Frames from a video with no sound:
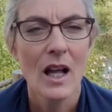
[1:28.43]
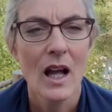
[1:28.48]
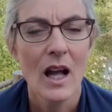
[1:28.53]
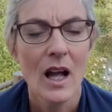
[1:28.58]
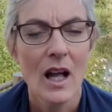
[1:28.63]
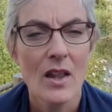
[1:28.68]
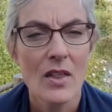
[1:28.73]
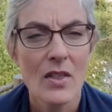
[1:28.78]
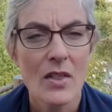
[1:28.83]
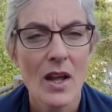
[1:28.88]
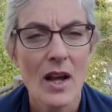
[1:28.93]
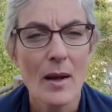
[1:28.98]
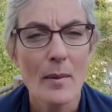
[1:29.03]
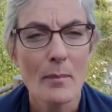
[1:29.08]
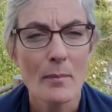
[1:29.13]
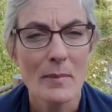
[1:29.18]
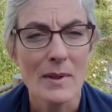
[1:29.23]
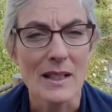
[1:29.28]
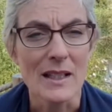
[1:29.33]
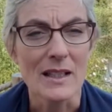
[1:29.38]
And that
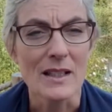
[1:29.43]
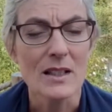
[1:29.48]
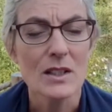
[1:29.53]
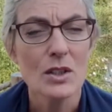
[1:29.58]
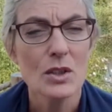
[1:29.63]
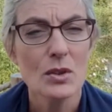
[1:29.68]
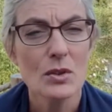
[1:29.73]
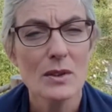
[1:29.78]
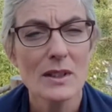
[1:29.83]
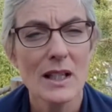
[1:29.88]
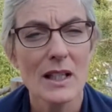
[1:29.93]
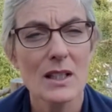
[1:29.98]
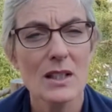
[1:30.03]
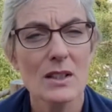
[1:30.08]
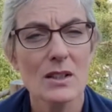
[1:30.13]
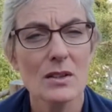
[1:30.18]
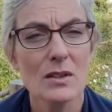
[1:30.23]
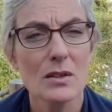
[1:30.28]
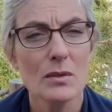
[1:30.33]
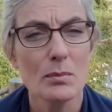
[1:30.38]
means you'll get
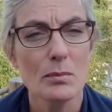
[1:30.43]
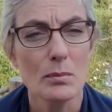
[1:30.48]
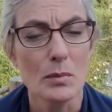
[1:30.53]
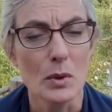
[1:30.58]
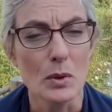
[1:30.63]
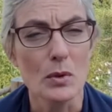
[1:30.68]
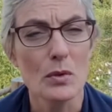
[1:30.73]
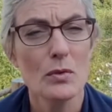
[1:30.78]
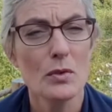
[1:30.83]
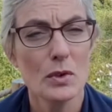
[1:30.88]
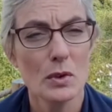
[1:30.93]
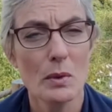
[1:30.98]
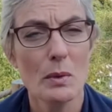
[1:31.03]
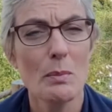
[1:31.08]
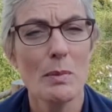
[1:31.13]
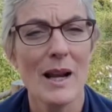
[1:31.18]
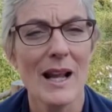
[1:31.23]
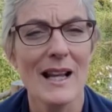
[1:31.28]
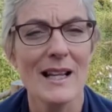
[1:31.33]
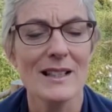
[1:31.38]
to move to a
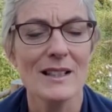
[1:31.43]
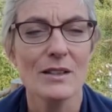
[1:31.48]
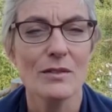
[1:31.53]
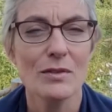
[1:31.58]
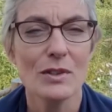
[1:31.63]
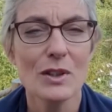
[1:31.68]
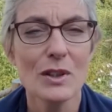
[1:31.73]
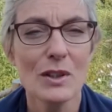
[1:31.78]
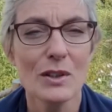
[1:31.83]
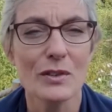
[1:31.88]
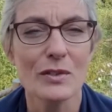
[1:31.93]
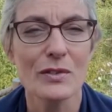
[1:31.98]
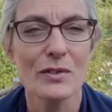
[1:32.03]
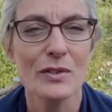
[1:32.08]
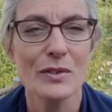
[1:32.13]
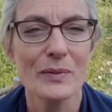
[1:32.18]
place of love.